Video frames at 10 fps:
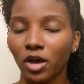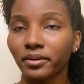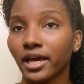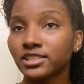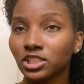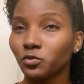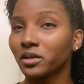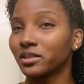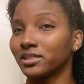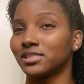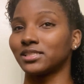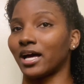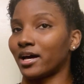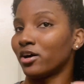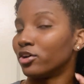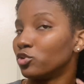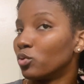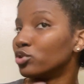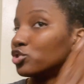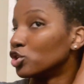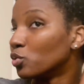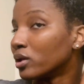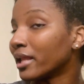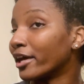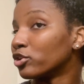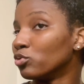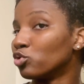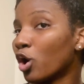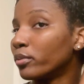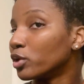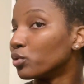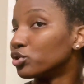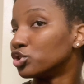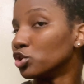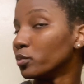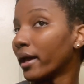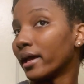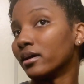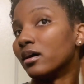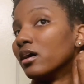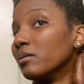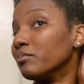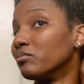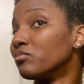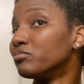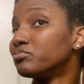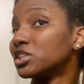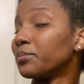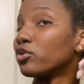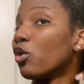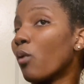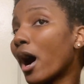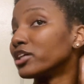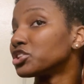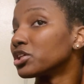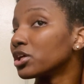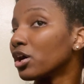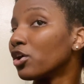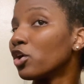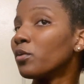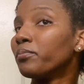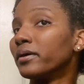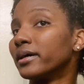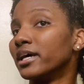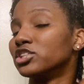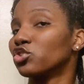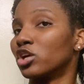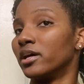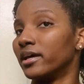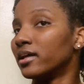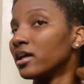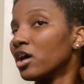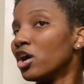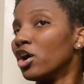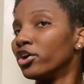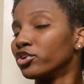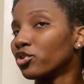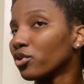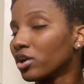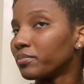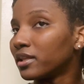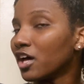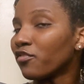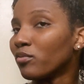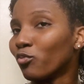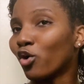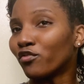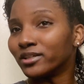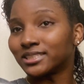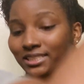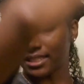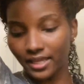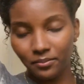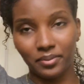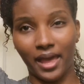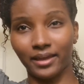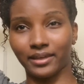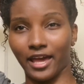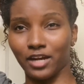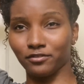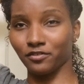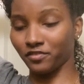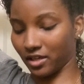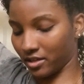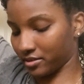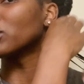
I'm guessing with this style, you would do it like you normally would do a typical wash and go, but you're gonna be left with more of a slit back kind of effect.